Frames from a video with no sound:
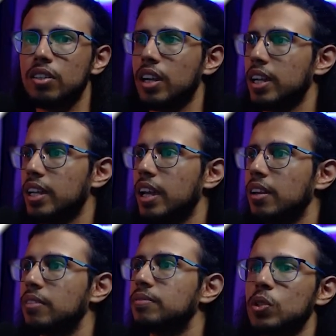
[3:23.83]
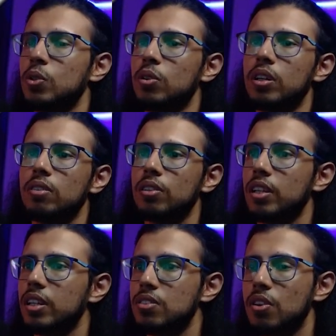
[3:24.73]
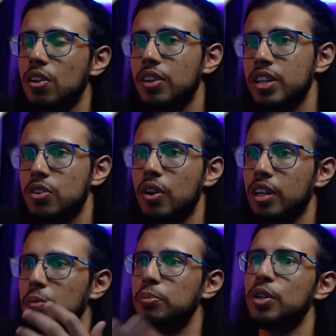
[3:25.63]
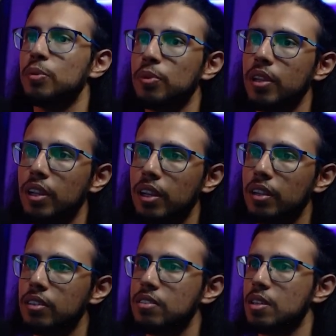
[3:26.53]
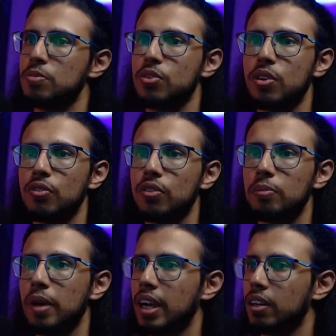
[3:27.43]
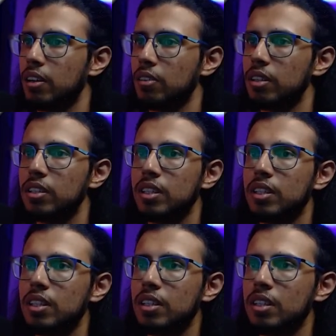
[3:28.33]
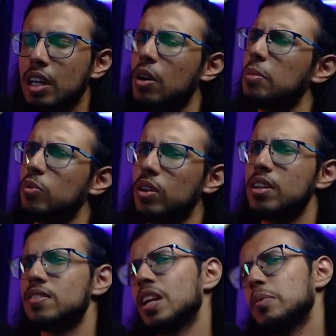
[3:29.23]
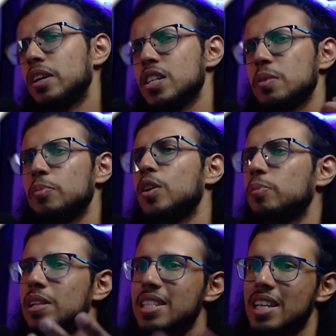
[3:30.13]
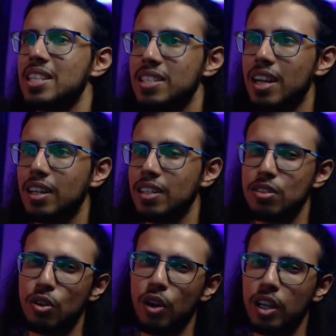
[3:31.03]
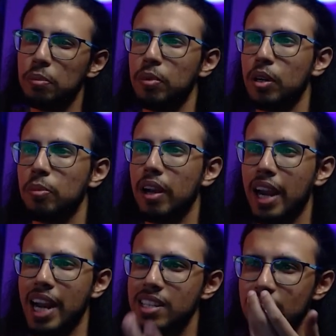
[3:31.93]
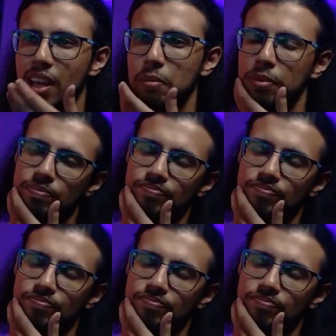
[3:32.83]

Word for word: try again. Oh wow, okay, it's already drawing a purple, some sort of a background. I mean, we described it as a purple sunset. It's drawing a purple landscape.